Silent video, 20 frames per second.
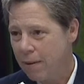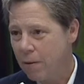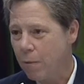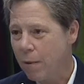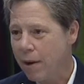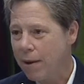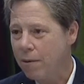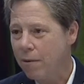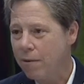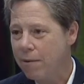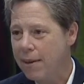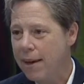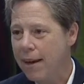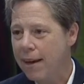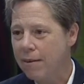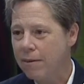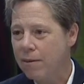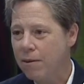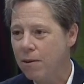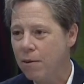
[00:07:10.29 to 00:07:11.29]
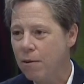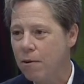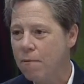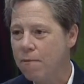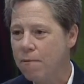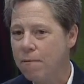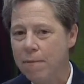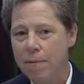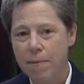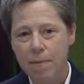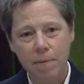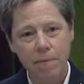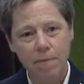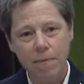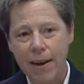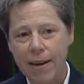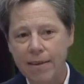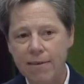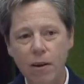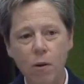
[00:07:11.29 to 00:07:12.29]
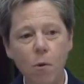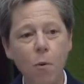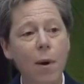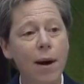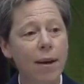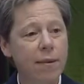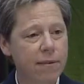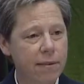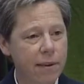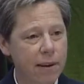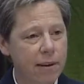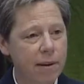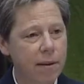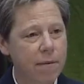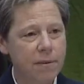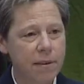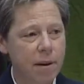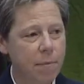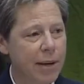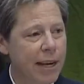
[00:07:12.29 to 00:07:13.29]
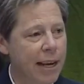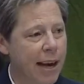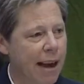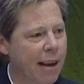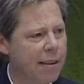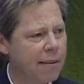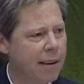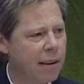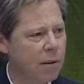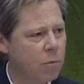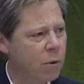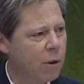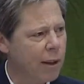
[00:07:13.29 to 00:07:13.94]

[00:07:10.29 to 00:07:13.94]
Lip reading: rather than to face a question of somebody asking,